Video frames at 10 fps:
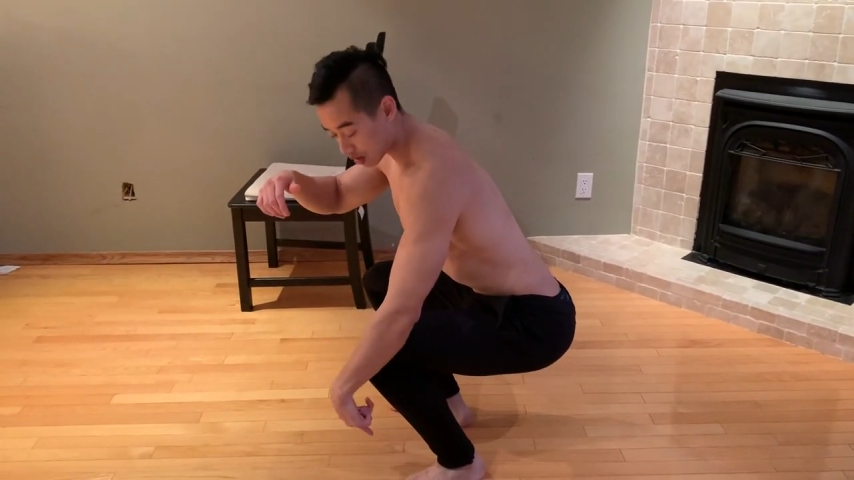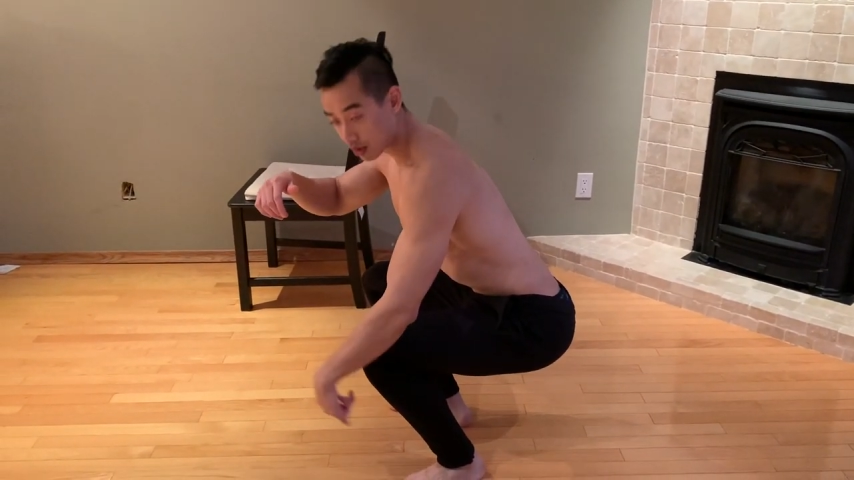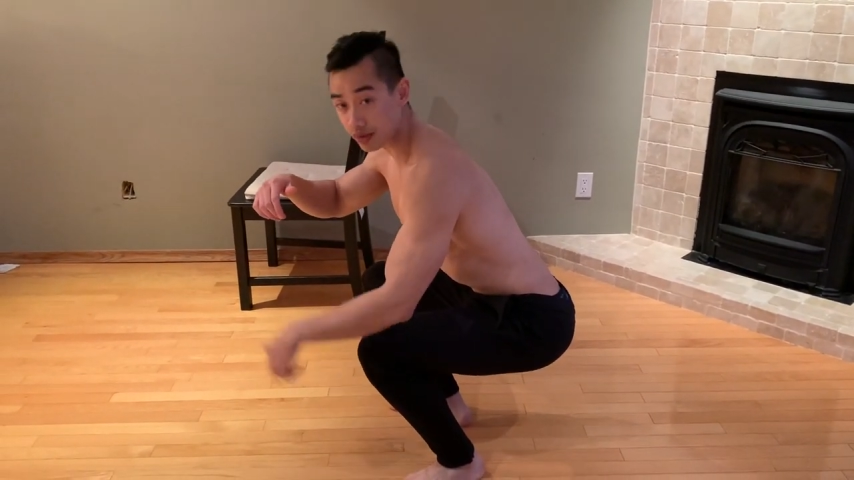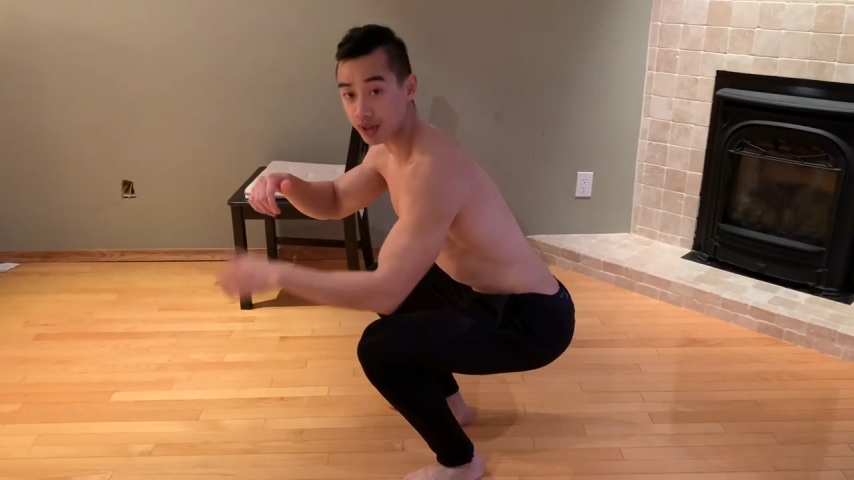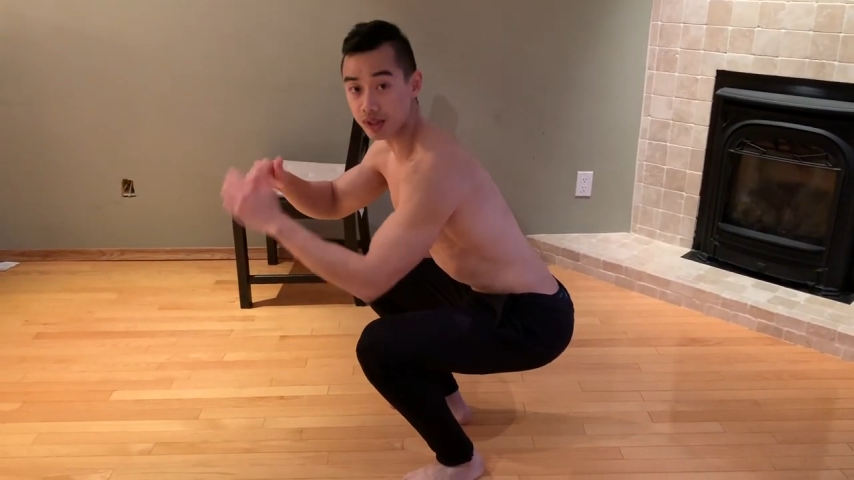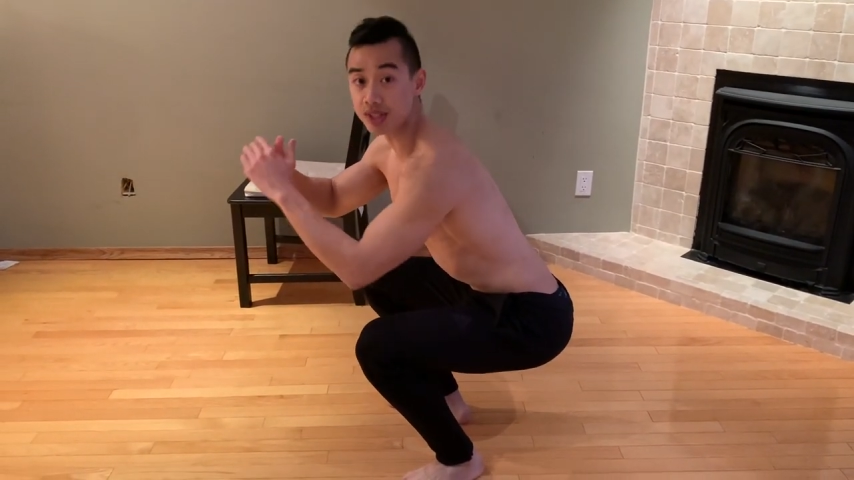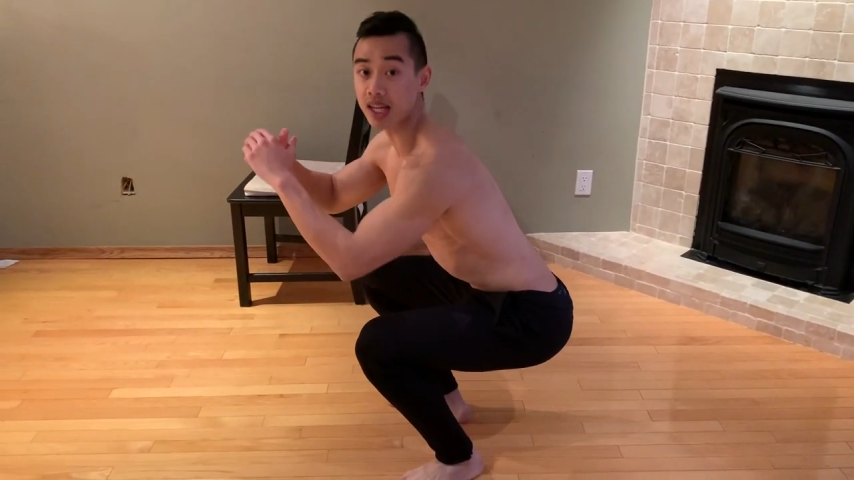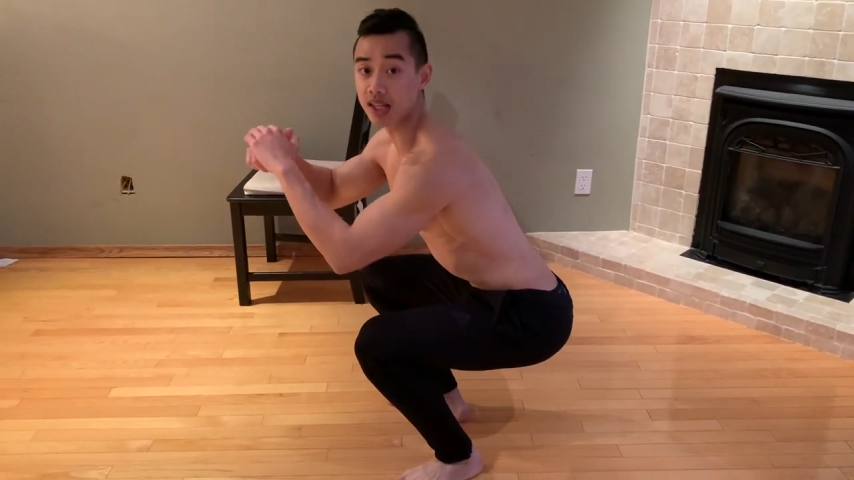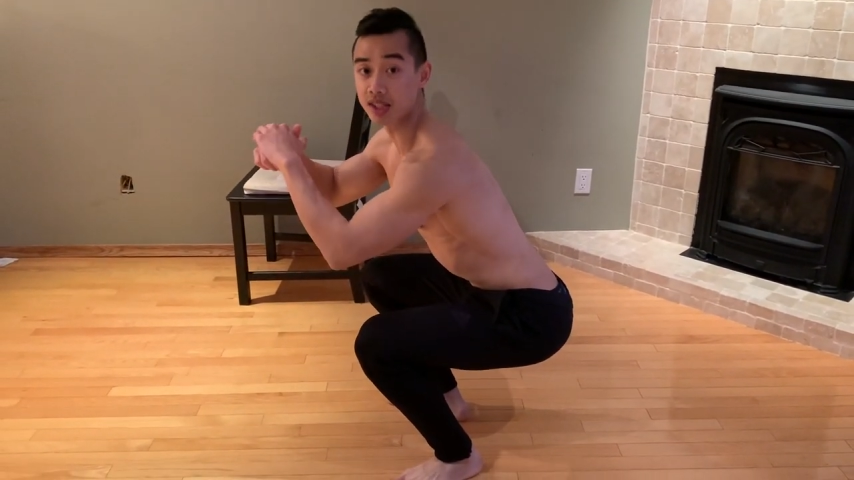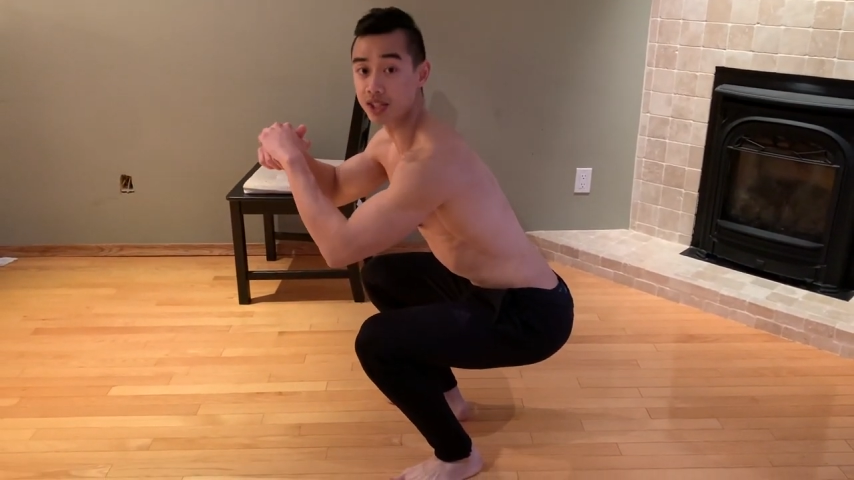over your
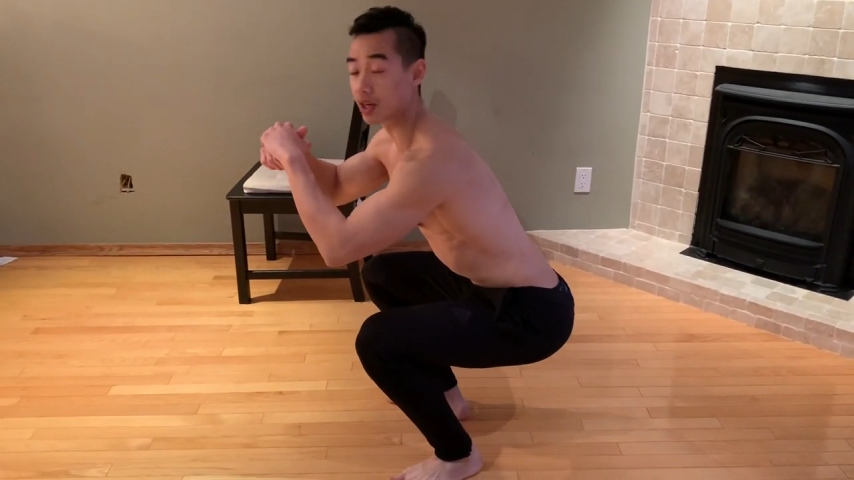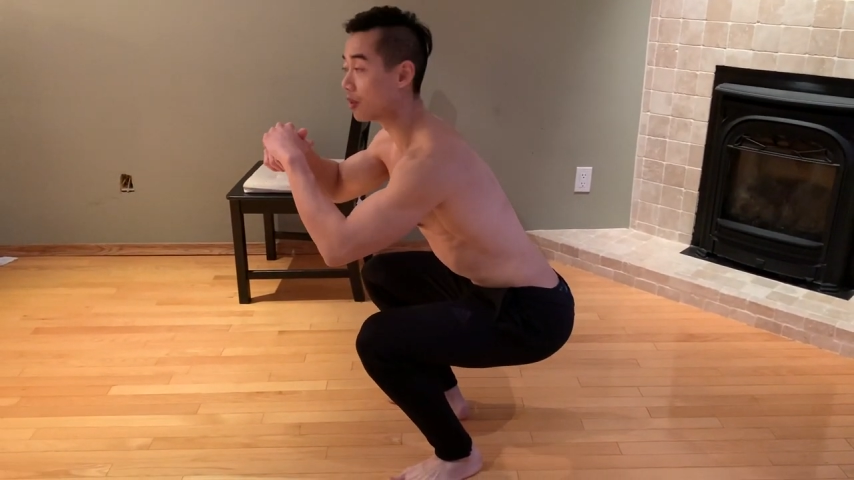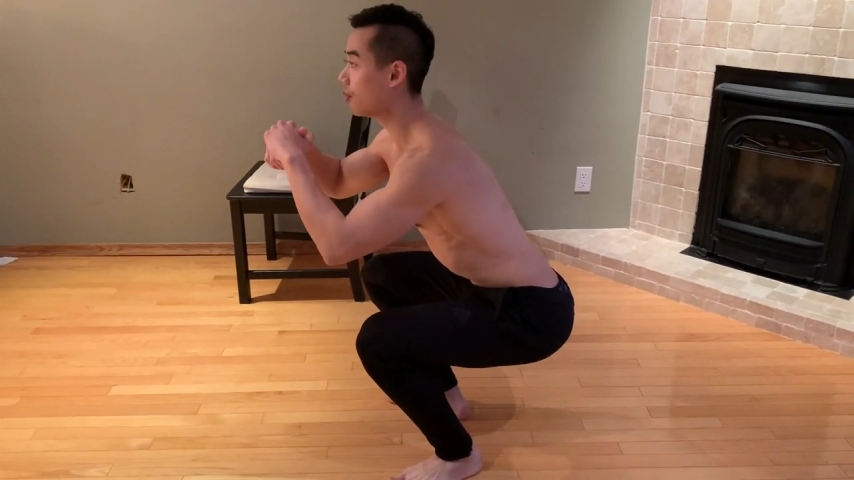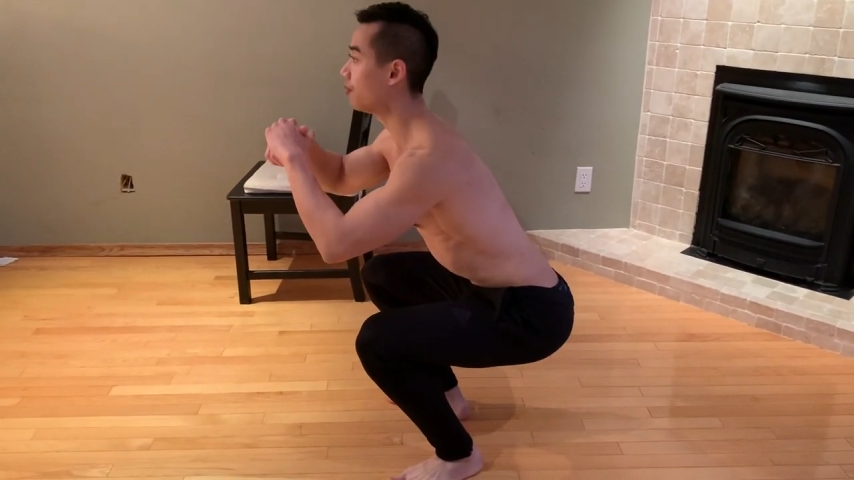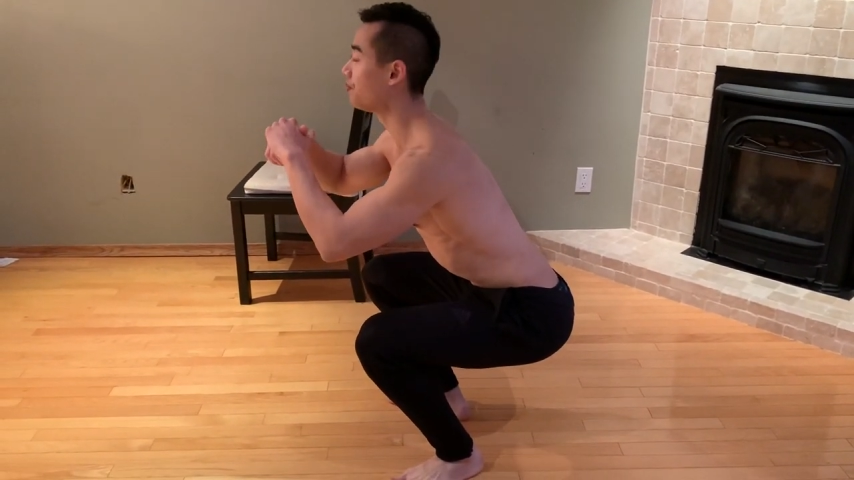second toe.